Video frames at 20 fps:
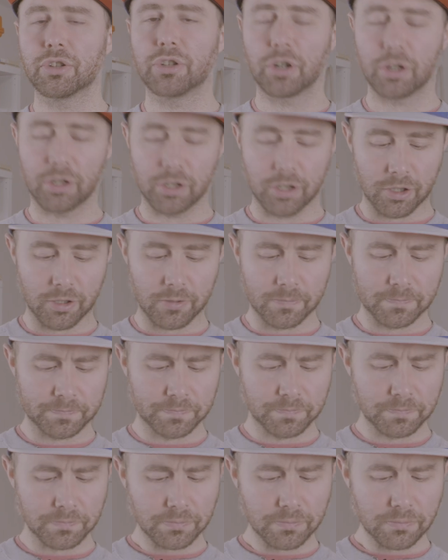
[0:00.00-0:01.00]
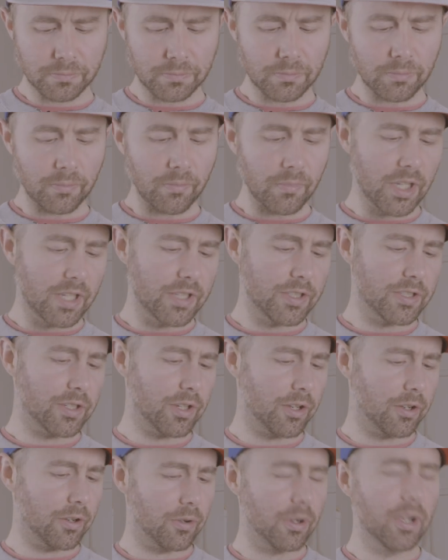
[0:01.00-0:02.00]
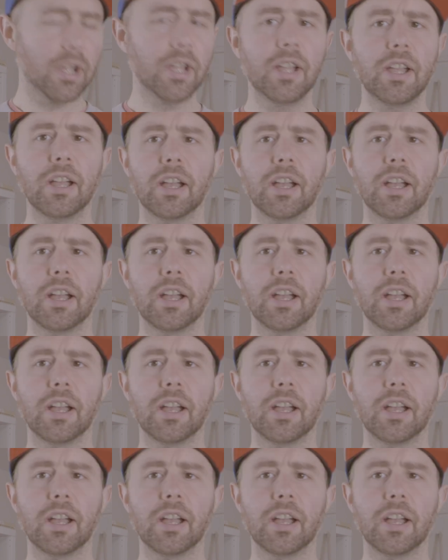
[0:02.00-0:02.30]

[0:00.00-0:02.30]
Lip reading: darker. And so